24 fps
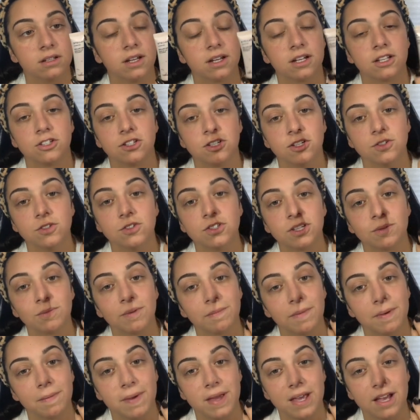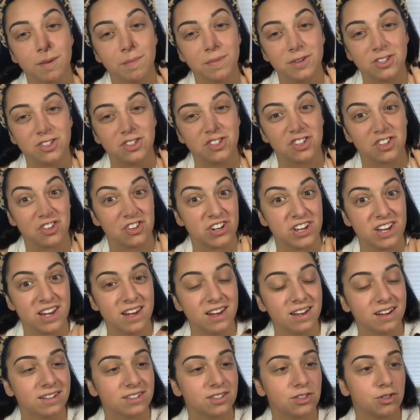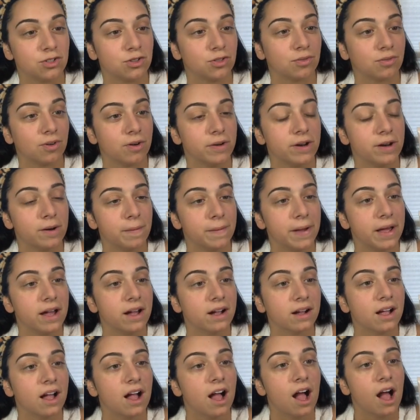Excuse some of my makeup, it's dirty. I just throw it in a bag.